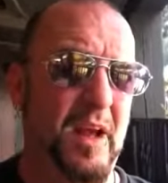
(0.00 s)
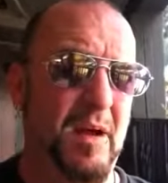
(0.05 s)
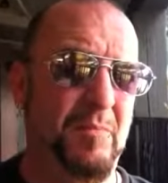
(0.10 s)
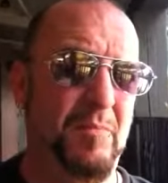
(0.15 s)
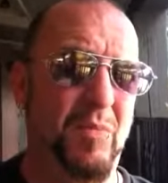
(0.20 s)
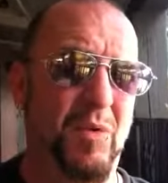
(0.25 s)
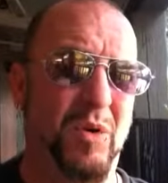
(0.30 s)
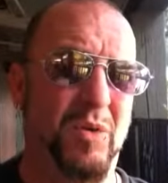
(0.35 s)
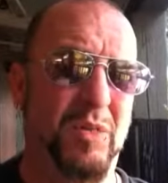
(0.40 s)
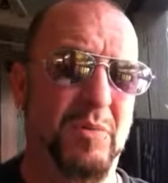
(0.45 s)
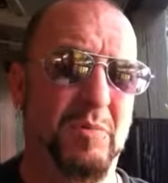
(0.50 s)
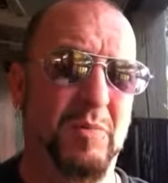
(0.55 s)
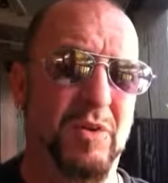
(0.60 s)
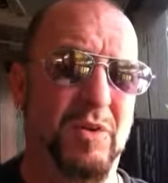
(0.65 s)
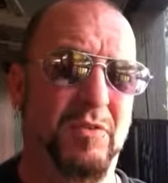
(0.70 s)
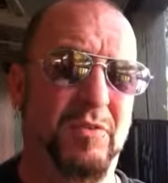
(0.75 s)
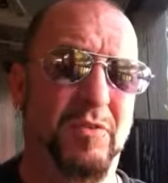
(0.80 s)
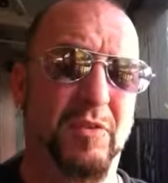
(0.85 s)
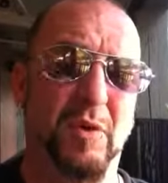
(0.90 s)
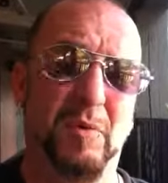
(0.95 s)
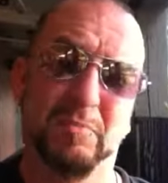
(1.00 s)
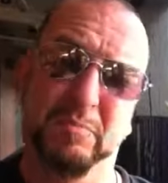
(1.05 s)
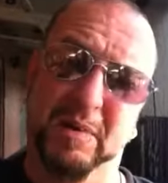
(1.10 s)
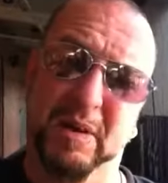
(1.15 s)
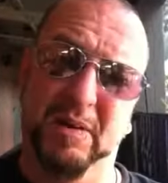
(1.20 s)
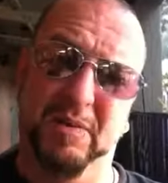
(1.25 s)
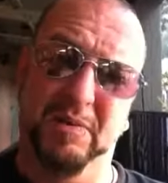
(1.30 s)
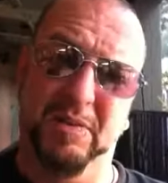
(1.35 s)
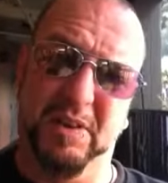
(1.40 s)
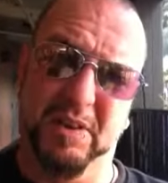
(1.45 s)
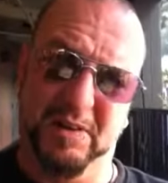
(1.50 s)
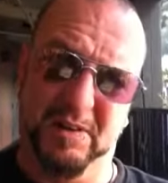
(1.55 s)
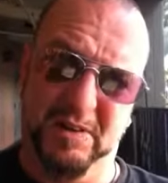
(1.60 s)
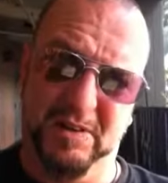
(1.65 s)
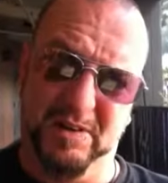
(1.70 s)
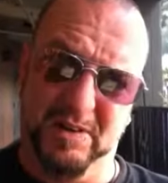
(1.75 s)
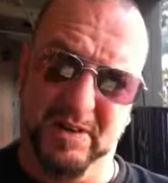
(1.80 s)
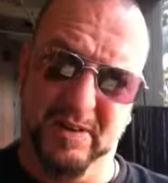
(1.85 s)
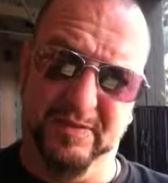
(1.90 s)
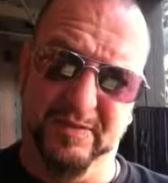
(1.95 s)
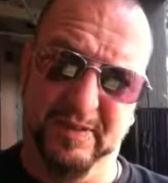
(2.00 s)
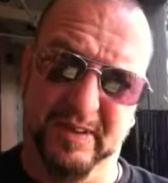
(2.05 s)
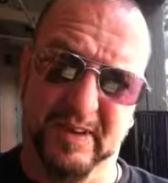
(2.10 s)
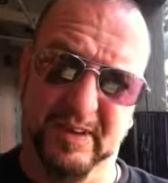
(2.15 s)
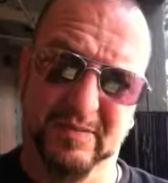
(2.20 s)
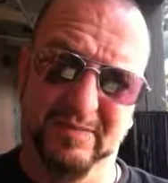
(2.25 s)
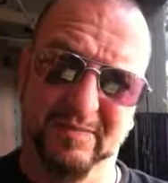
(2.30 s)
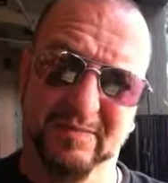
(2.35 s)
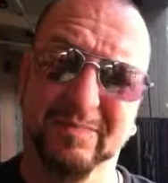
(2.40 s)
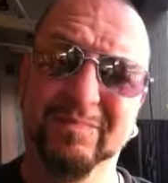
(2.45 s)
I'm more in the mood for a beer than a coffee.